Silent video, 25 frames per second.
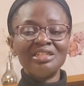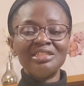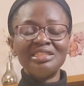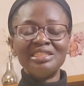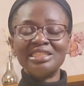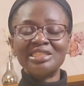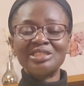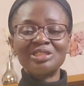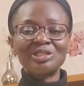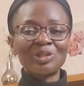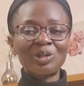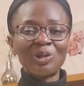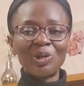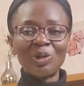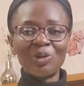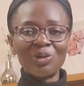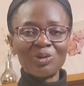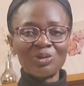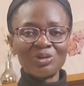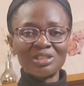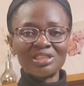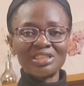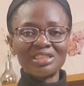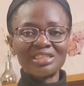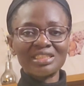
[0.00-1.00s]

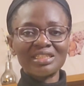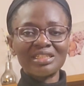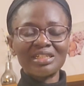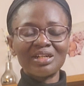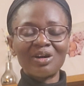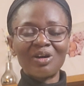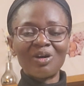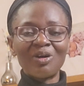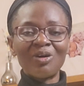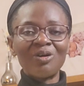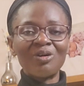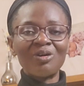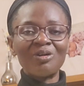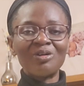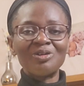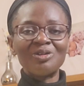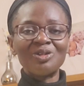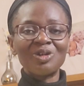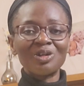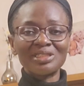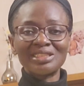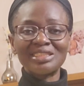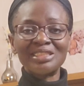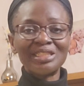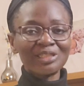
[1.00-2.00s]
disclosed or
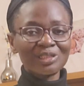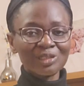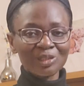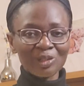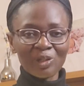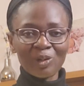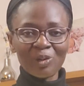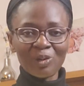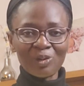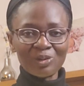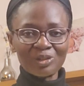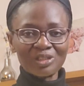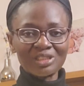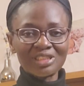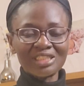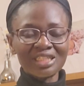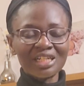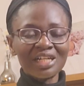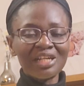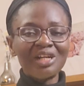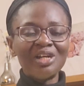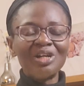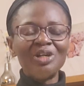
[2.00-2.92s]
not disclosed,